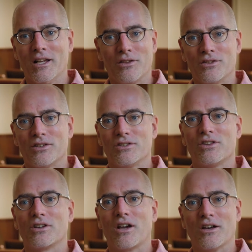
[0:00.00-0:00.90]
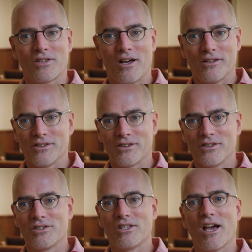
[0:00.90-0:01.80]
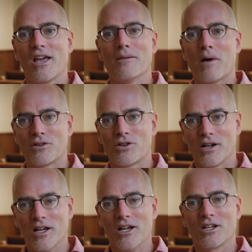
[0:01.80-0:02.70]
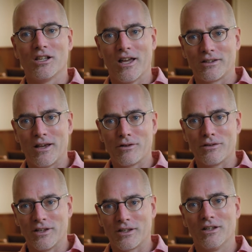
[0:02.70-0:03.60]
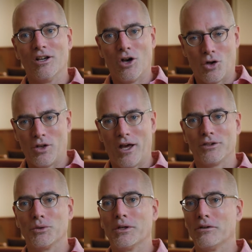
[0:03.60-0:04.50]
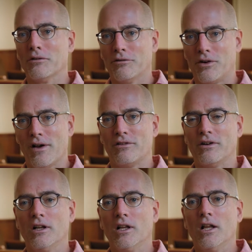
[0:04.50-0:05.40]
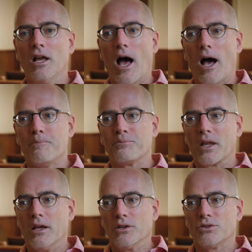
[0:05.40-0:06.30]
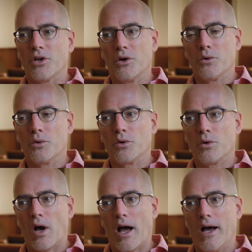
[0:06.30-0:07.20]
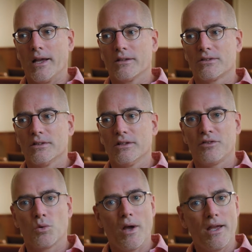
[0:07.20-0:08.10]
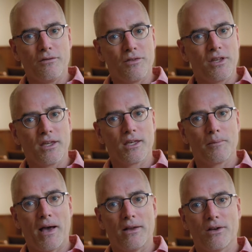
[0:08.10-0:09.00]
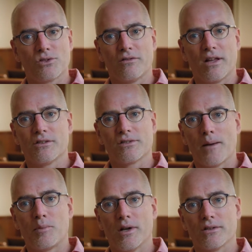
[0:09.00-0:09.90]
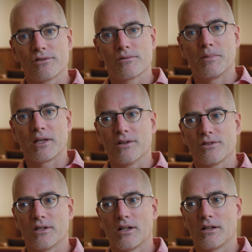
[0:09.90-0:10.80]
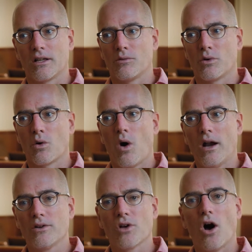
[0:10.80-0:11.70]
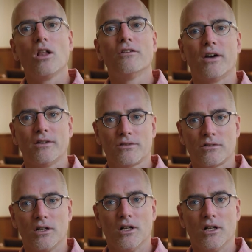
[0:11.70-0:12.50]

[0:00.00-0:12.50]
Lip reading: This is the Gus Hunt CIA mantra. Collect everything, hold on to it forever. It's a different way of thinking about how surveillance operates because it requires all of us